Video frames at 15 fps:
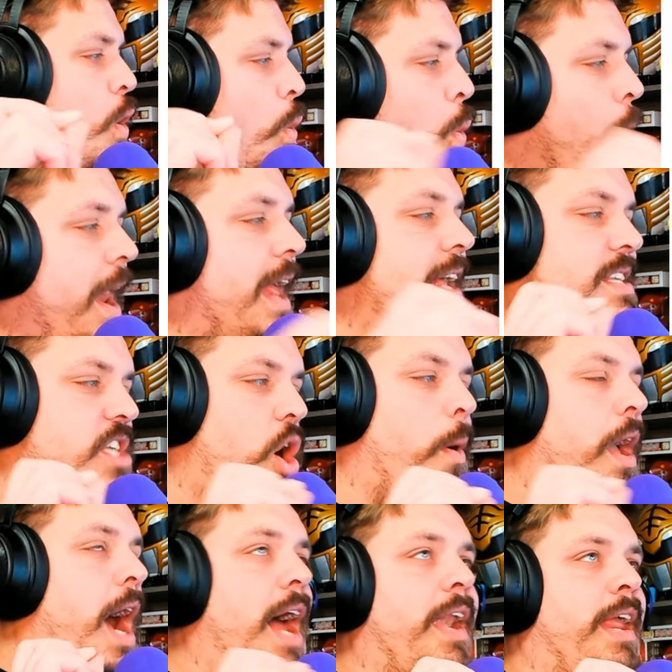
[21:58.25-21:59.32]
what is
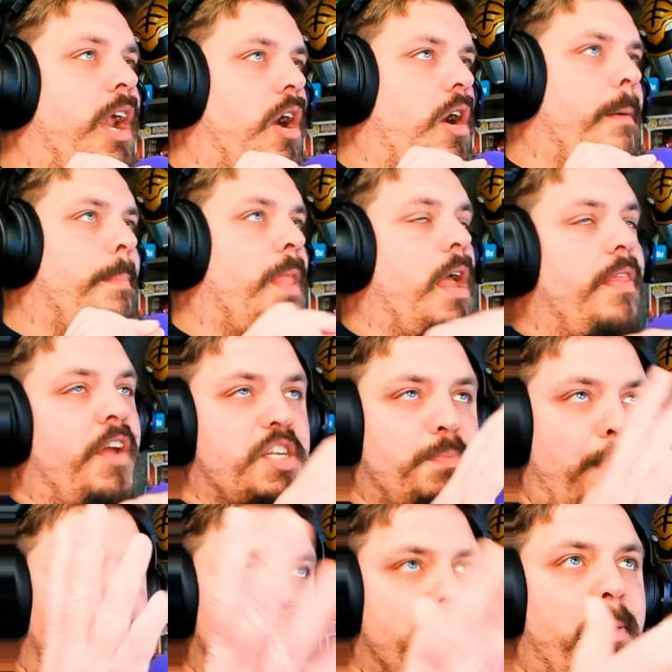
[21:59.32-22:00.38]
going on here? There's
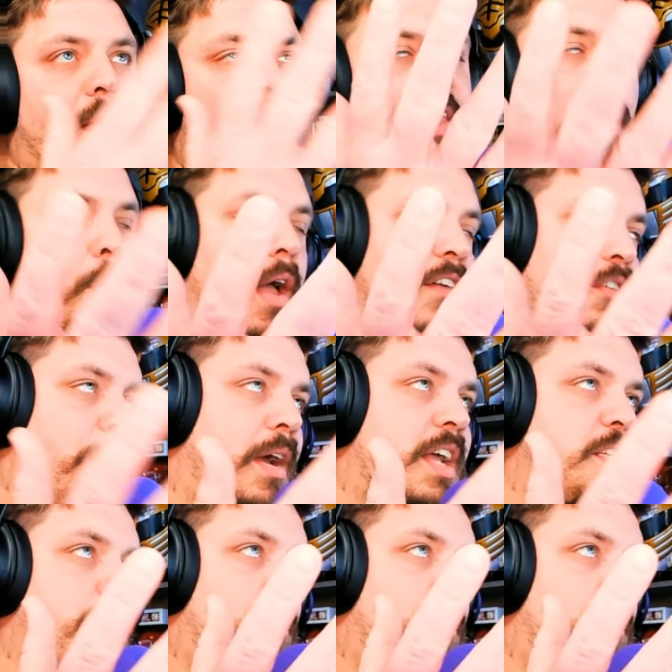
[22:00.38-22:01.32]
possibility that everybody's